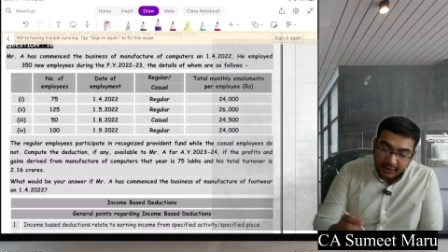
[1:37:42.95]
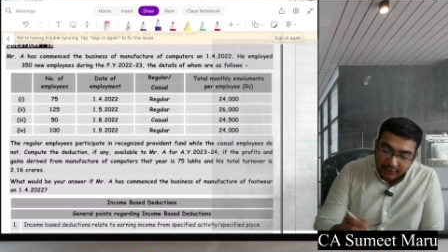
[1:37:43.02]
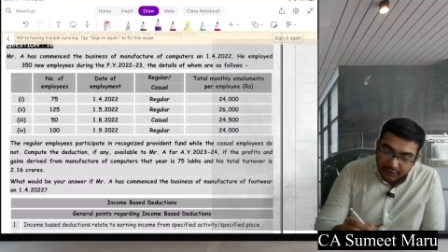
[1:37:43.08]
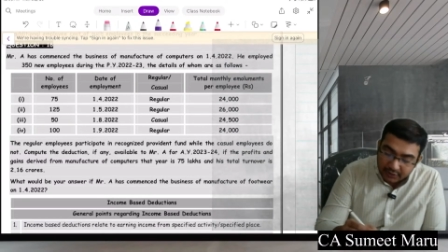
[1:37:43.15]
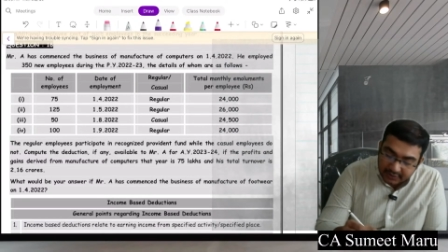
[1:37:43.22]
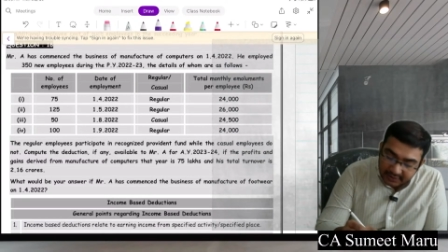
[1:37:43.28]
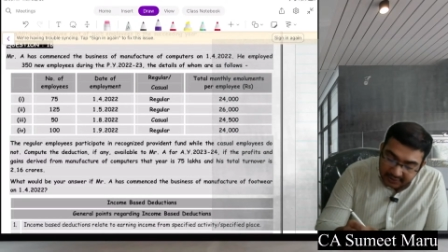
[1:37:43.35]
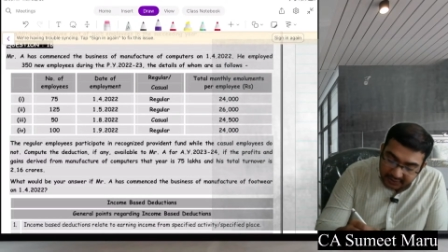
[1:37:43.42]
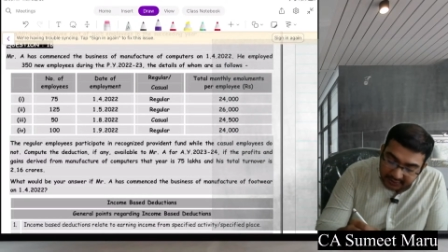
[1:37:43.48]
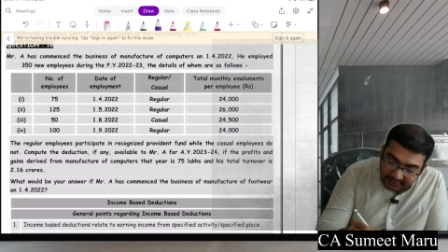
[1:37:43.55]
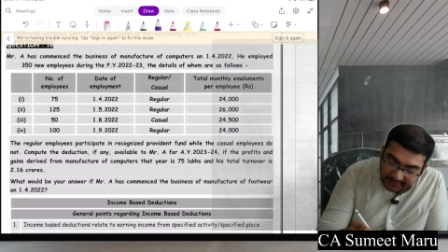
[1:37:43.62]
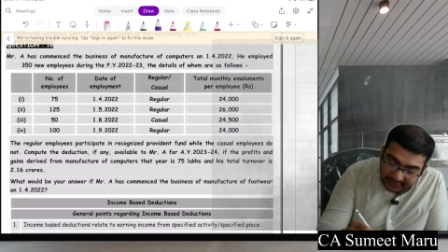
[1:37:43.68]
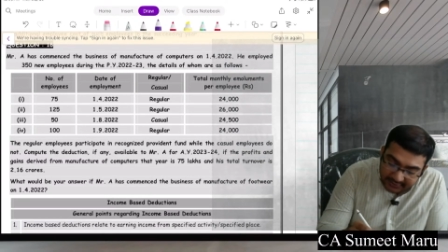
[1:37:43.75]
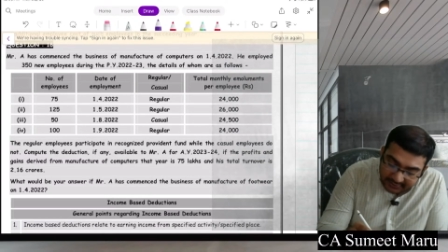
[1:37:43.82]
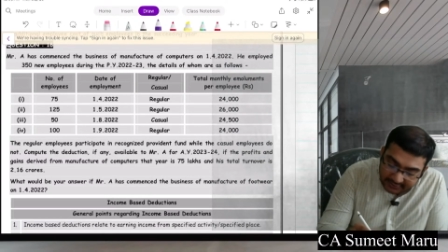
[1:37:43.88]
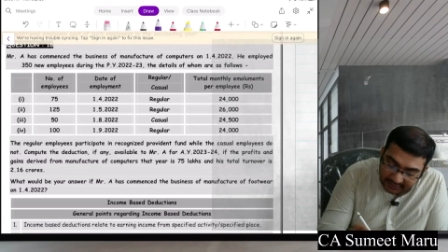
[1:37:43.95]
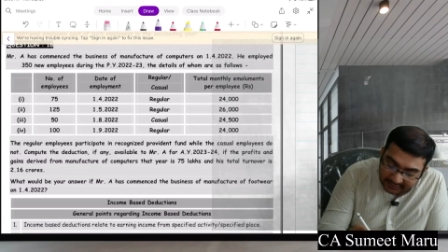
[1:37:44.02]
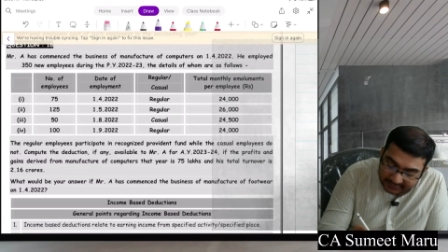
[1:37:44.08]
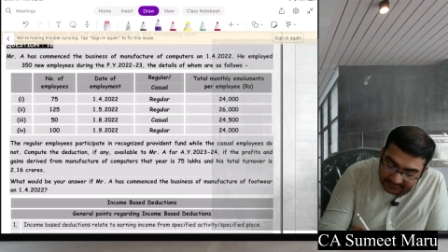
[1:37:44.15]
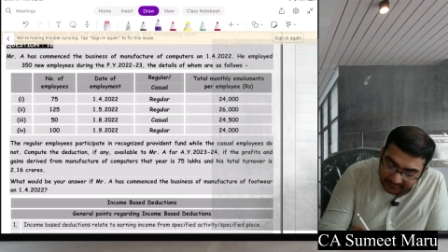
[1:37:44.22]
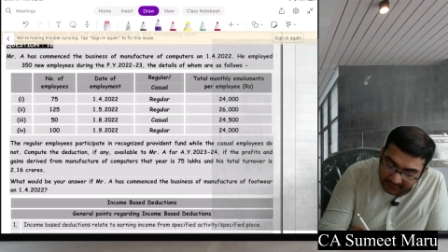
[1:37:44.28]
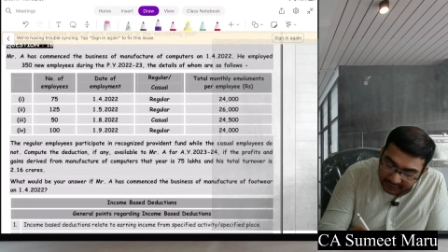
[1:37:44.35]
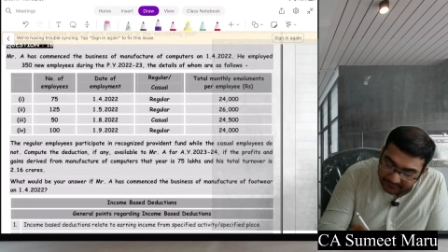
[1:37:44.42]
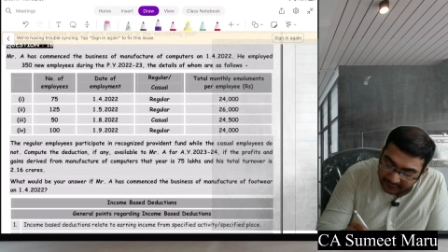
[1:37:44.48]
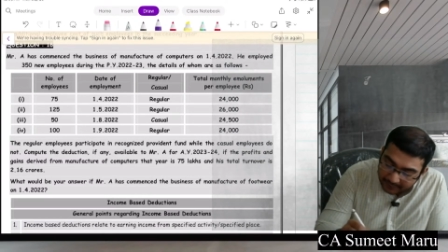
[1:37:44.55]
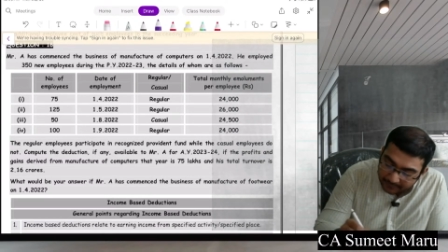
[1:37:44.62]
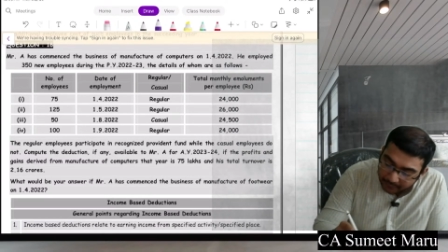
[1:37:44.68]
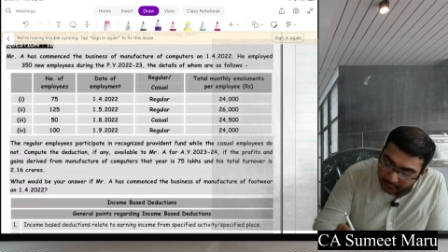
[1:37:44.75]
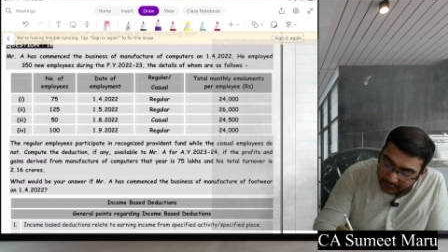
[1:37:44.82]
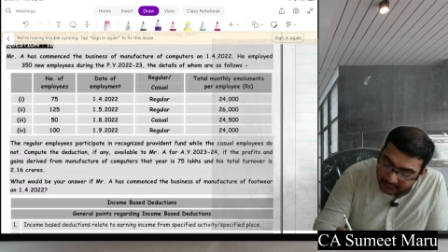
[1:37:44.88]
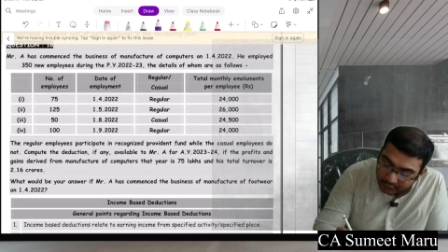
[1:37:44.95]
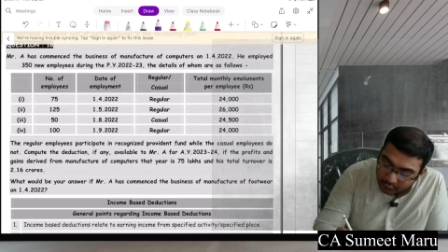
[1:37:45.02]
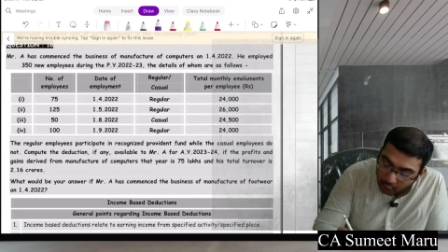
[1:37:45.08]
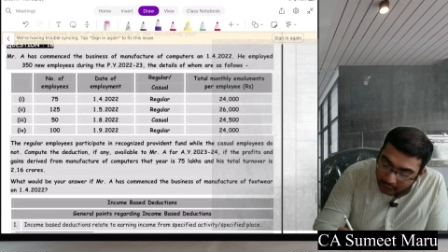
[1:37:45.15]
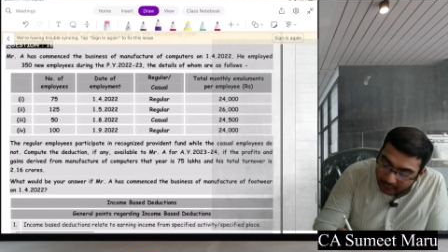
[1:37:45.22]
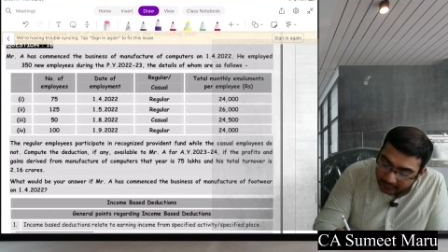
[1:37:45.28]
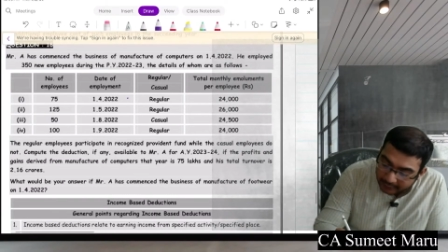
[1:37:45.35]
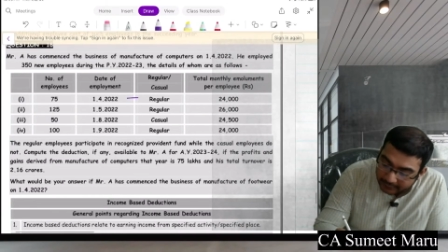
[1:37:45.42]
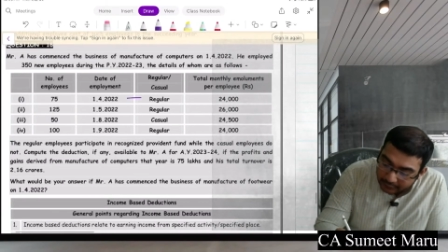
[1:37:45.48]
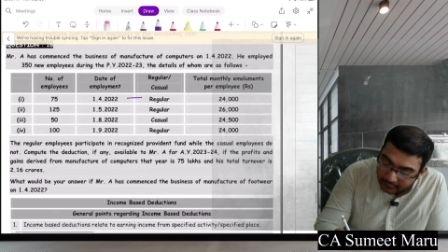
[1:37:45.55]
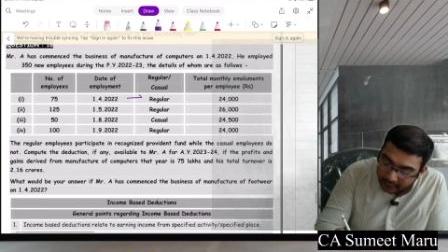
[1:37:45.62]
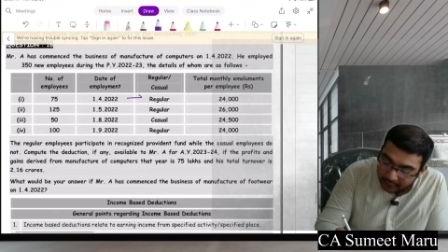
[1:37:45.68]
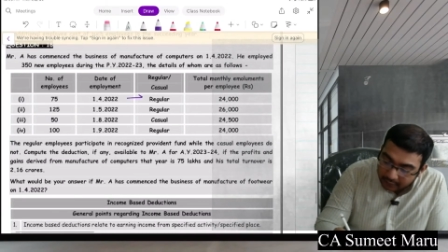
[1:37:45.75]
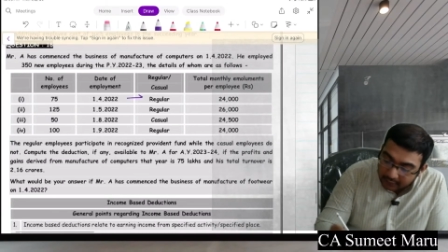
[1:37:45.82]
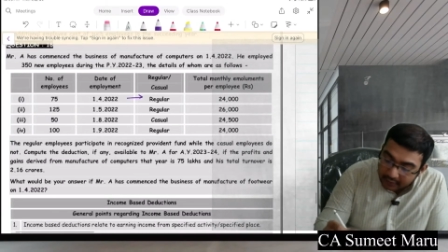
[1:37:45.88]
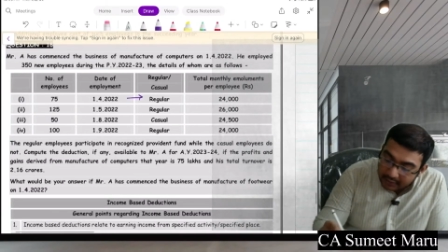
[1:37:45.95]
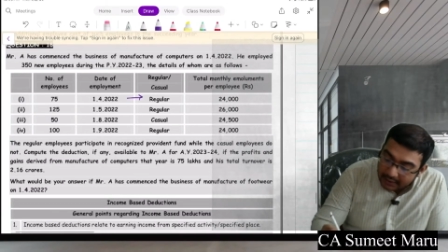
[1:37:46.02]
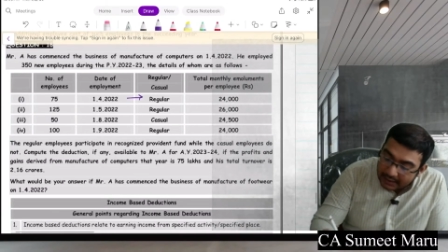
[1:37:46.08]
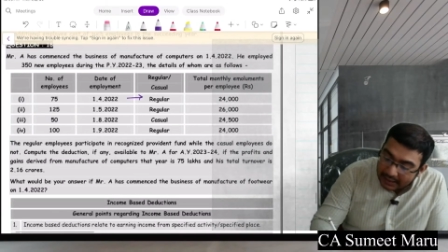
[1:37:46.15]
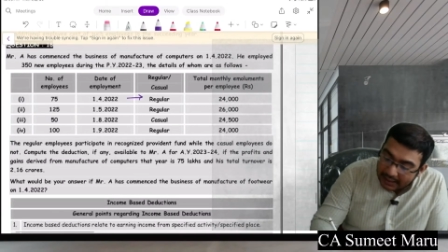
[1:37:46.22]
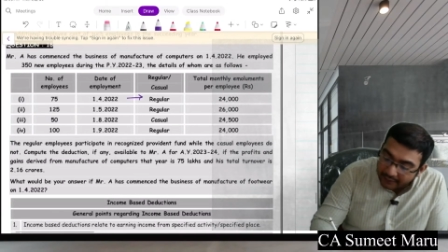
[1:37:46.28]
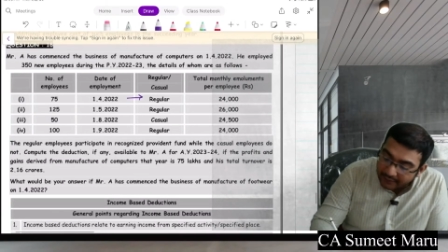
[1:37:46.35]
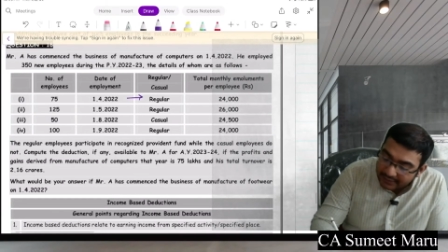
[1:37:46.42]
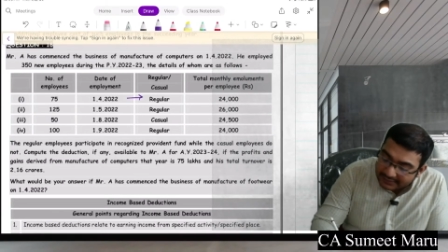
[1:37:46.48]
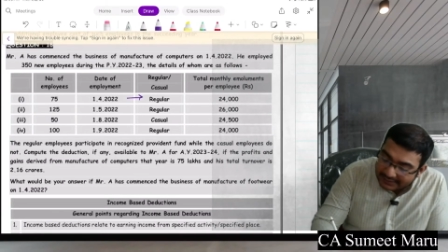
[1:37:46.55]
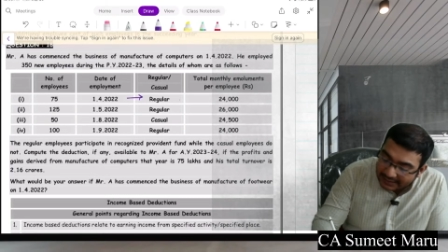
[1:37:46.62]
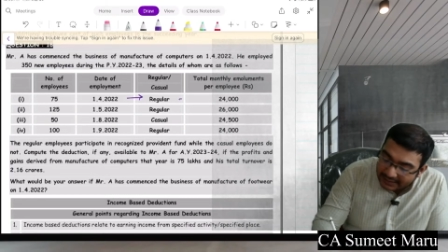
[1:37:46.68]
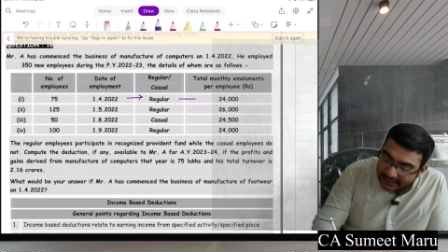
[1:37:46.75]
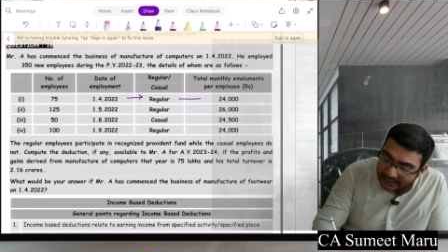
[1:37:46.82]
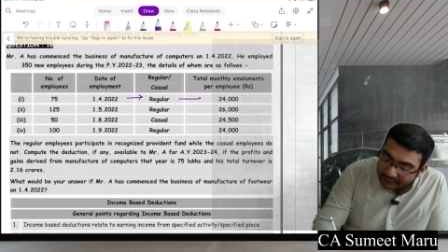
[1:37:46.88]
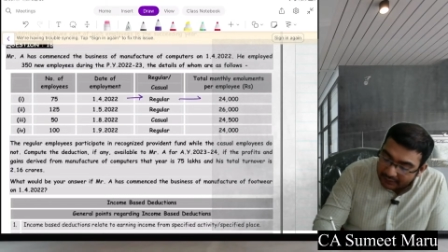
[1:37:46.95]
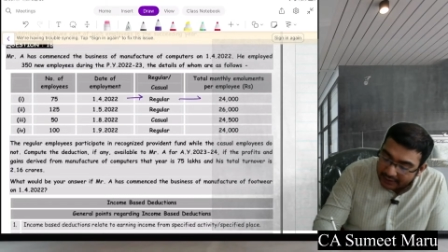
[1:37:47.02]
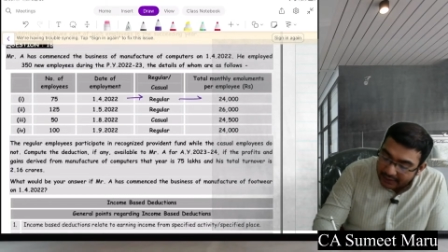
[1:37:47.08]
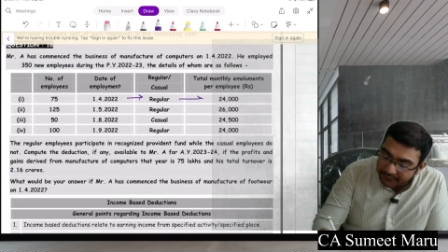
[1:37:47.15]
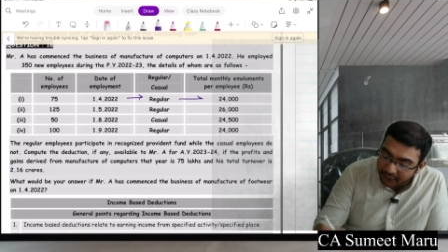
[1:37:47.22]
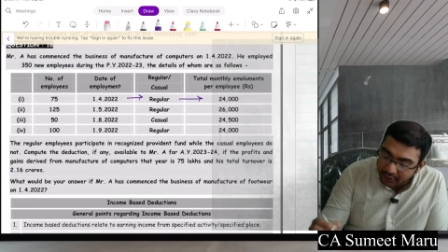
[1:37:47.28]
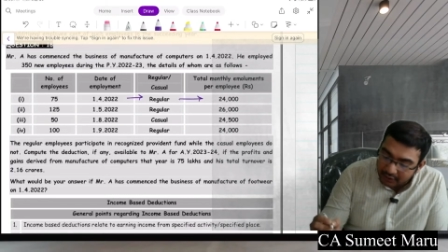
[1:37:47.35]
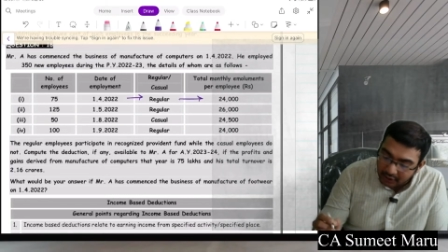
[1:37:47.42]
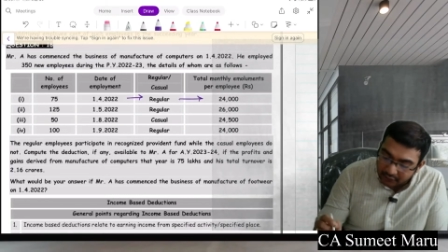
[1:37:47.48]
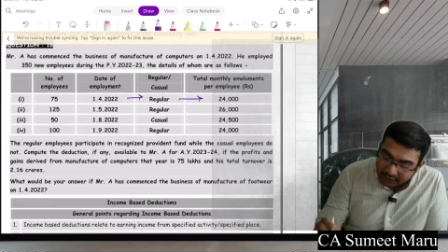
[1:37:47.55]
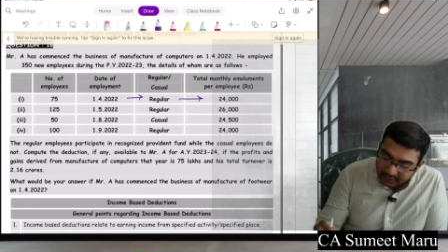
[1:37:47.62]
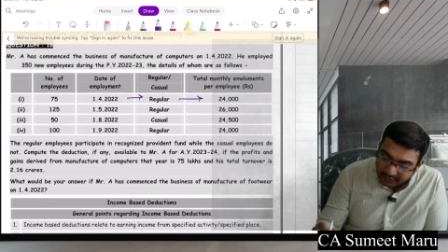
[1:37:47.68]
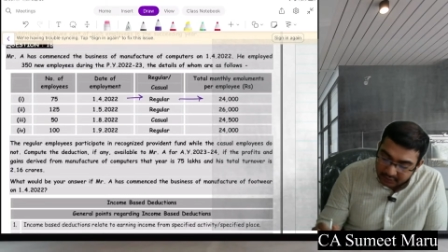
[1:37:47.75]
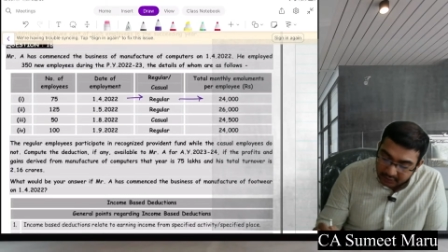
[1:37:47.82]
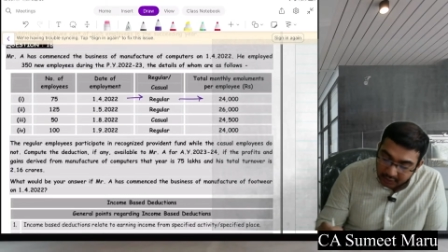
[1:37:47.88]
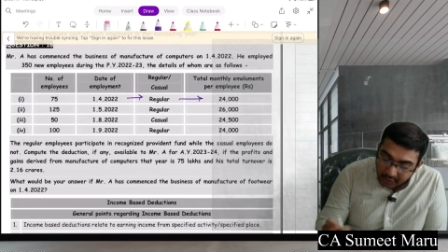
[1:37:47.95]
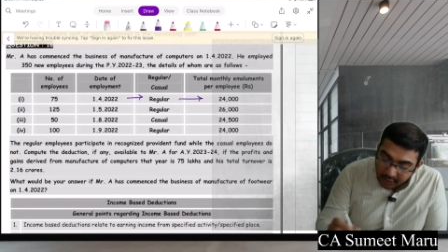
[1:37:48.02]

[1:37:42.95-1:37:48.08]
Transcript: So see, these are 75 employees who are regular, having salary 24,000.